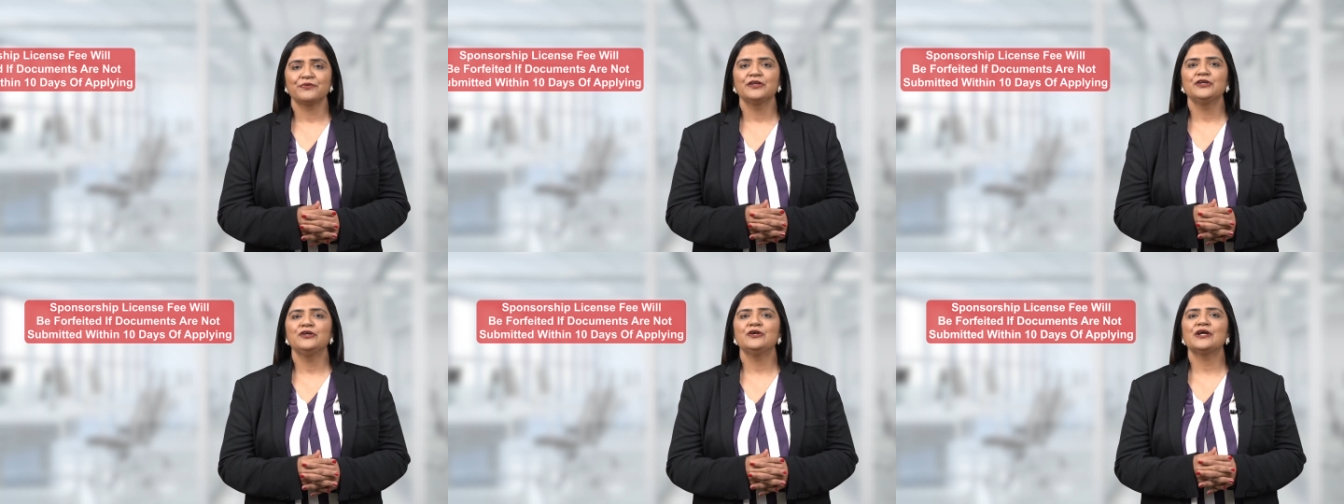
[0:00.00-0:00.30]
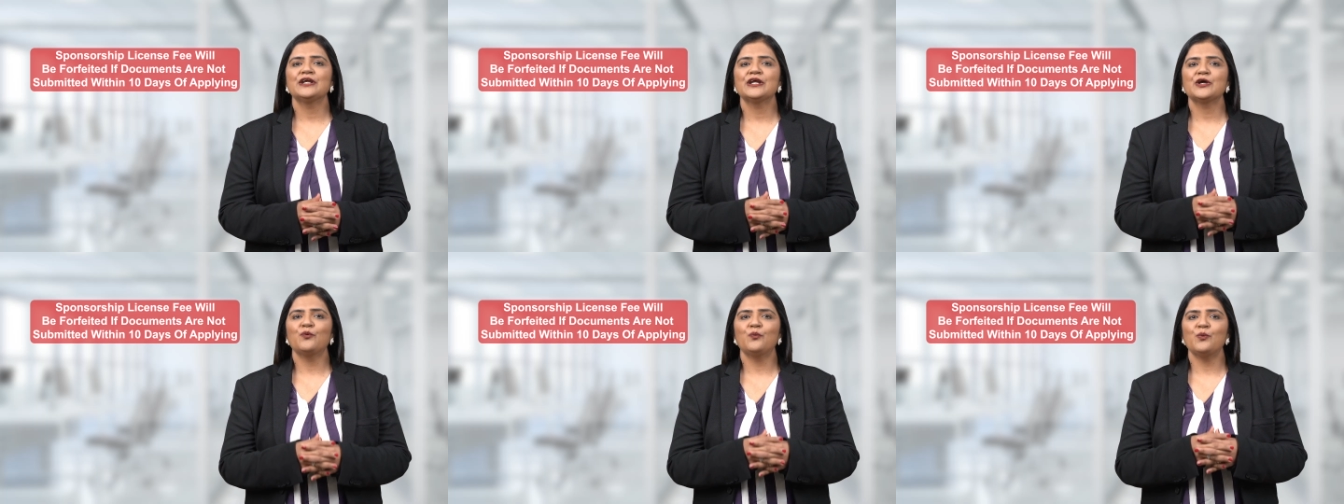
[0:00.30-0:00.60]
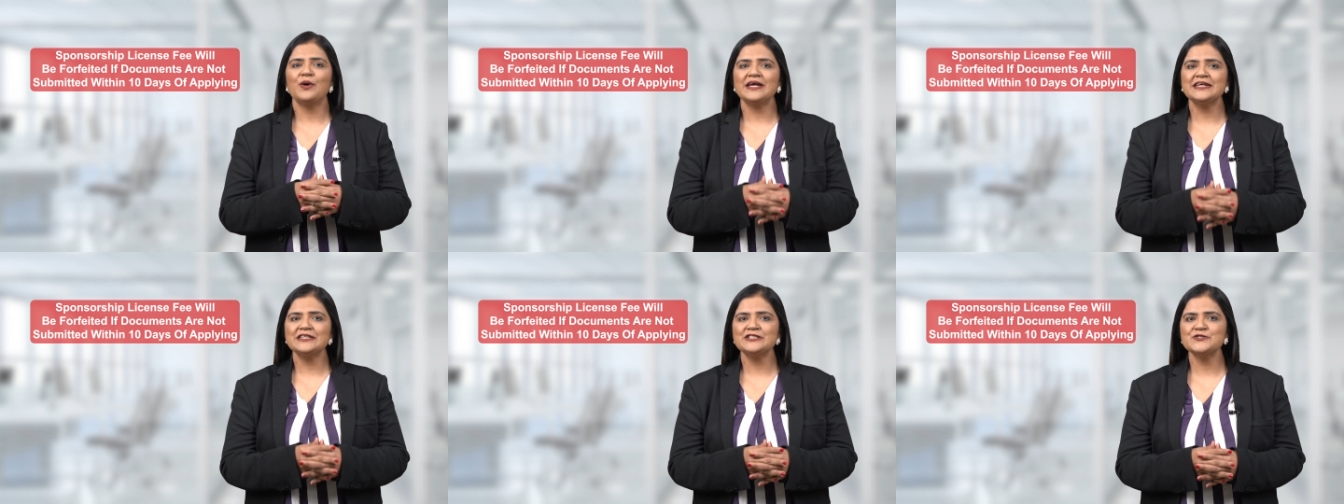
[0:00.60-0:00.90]
You are
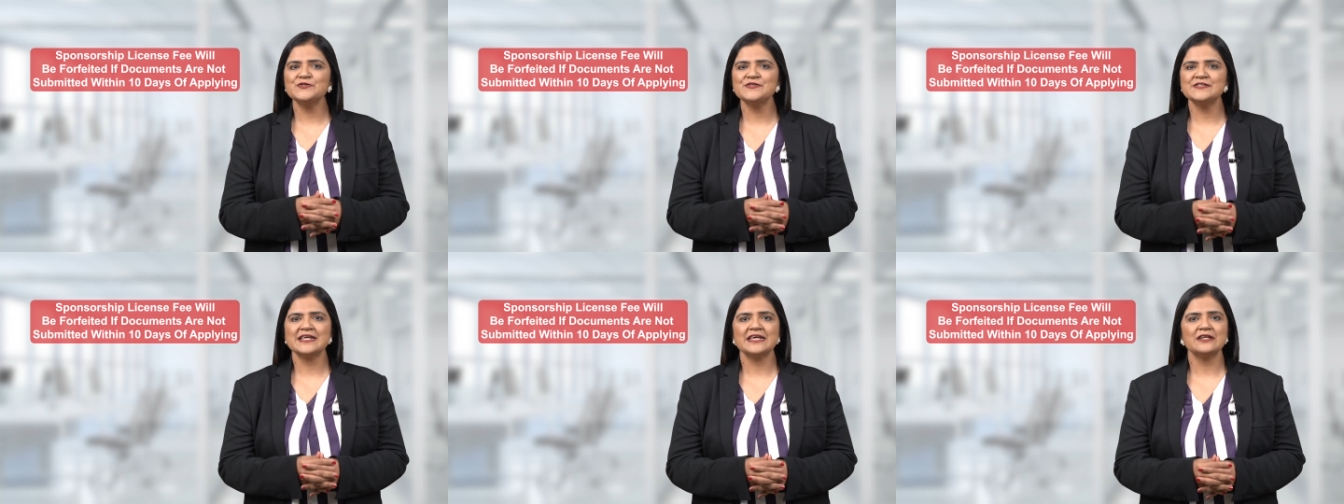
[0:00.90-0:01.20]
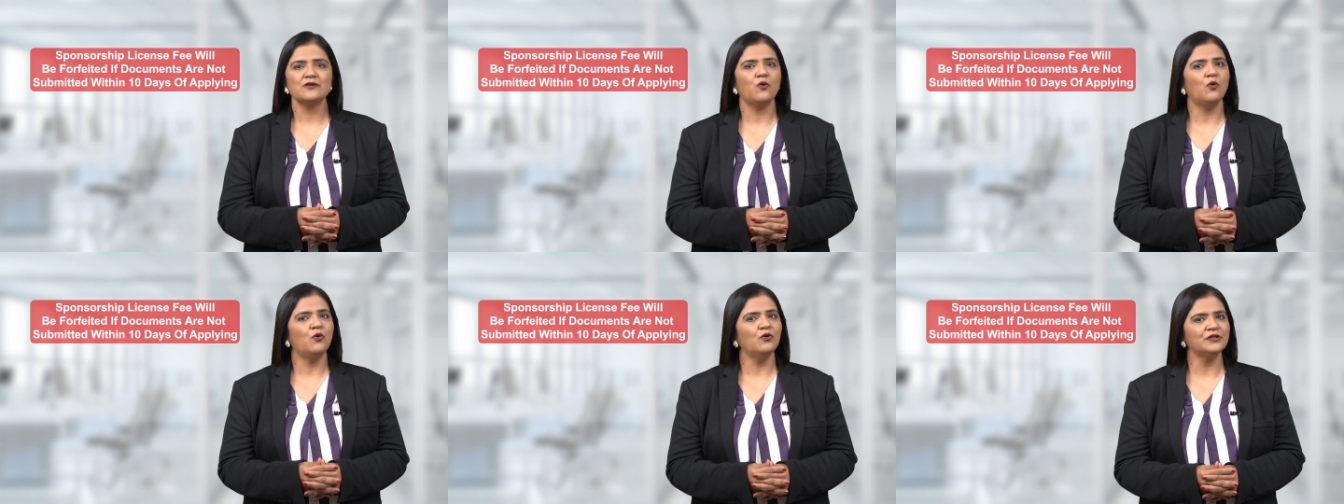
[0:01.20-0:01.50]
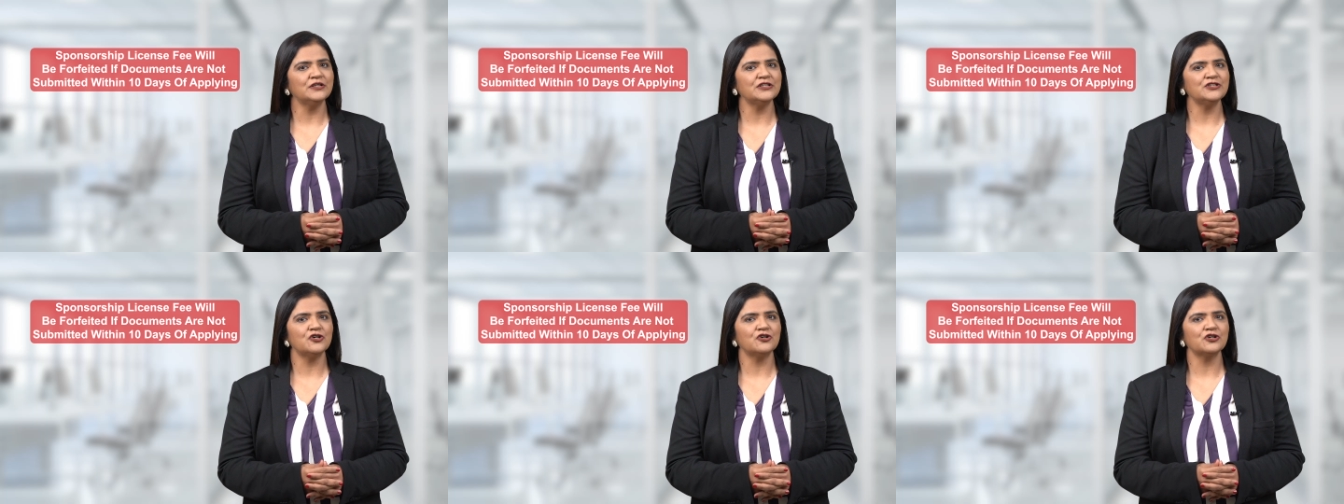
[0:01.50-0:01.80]
required to send all
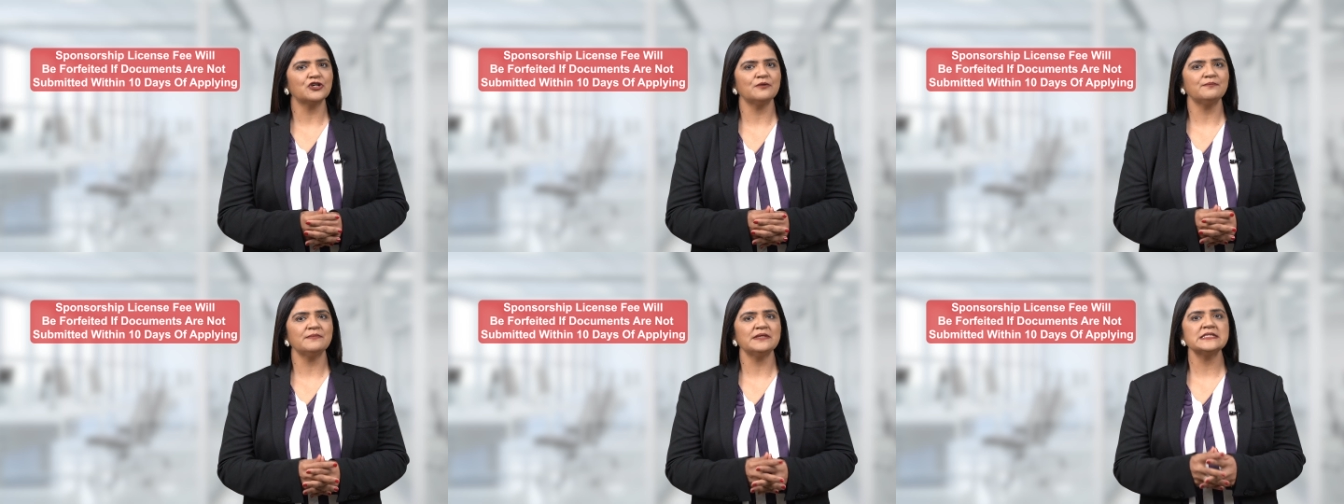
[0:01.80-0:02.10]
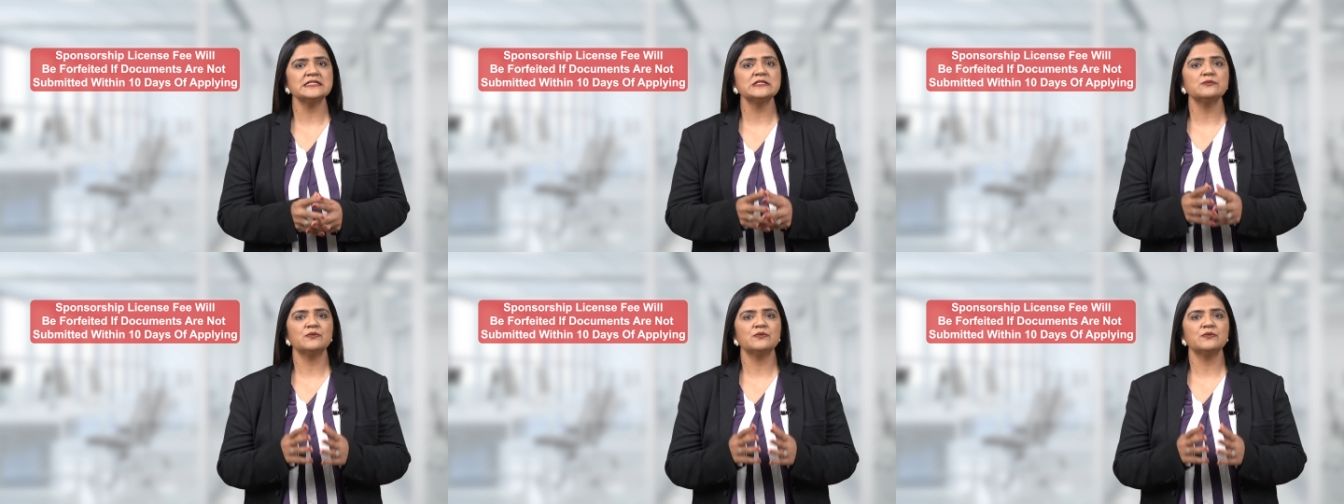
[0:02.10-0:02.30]
the documents